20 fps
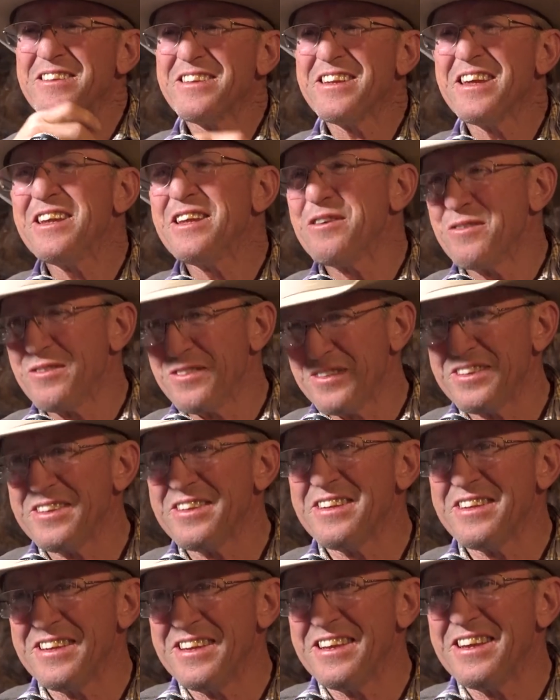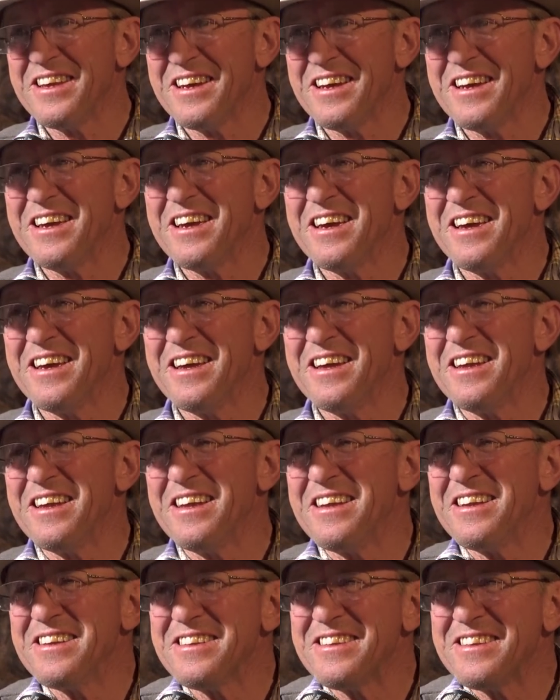it doesn't really matter, but
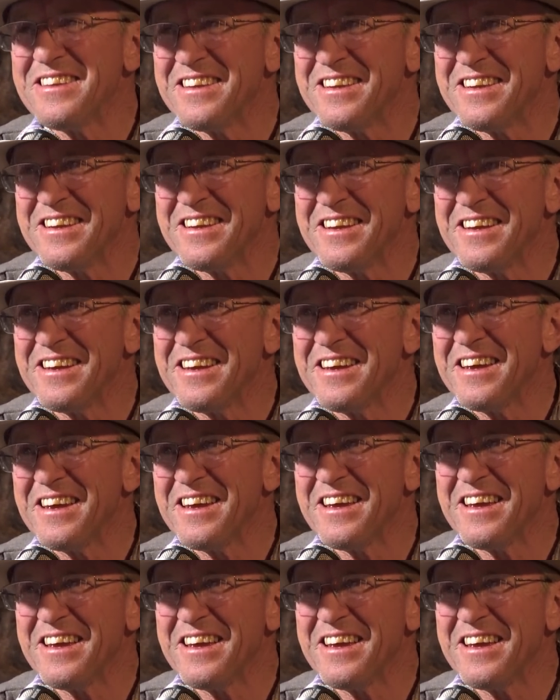yeah, that's a pretty good